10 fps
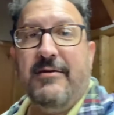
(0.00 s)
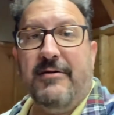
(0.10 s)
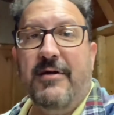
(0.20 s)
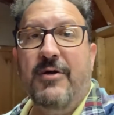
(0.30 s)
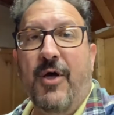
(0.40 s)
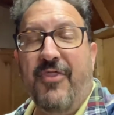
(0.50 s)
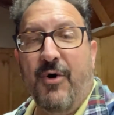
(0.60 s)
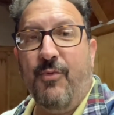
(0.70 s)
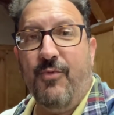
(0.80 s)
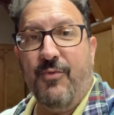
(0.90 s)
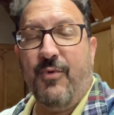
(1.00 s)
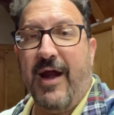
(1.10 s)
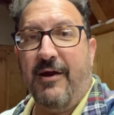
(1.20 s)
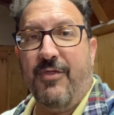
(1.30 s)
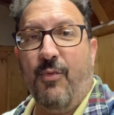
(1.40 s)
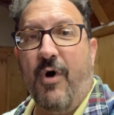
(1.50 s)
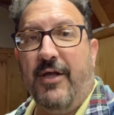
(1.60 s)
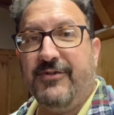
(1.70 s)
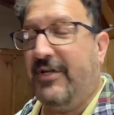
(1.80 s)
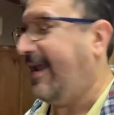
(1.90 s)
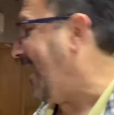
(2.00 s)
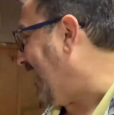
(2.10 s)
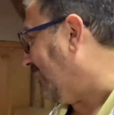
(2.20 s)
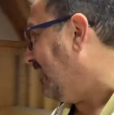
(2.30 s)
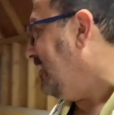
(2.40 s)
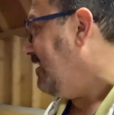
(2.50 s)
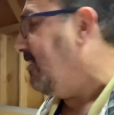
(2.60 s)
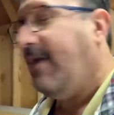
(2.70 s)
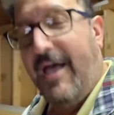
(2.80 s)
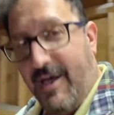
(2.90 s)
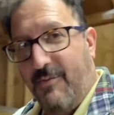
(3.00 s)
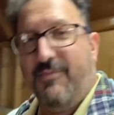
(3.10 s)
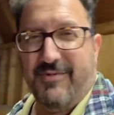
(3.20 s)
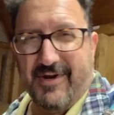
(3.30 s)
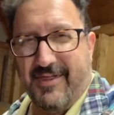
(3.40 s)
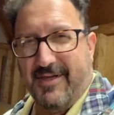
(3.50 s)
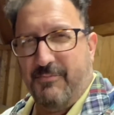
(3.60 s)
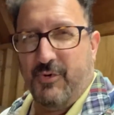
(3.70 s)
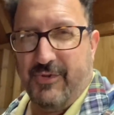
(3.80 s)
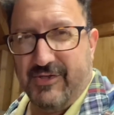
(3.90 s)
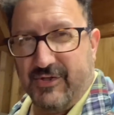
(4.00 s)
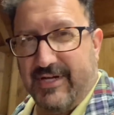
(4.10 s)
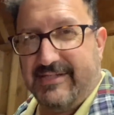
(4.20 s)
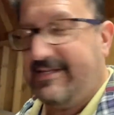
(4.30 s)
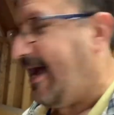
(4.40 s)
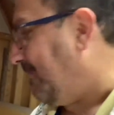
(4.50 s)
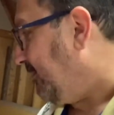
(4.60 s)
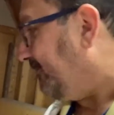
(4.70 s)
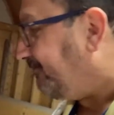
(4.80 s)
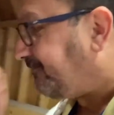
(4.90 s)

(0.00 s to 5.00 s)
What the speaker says: where the wall is going to end, where the booth is going to stop.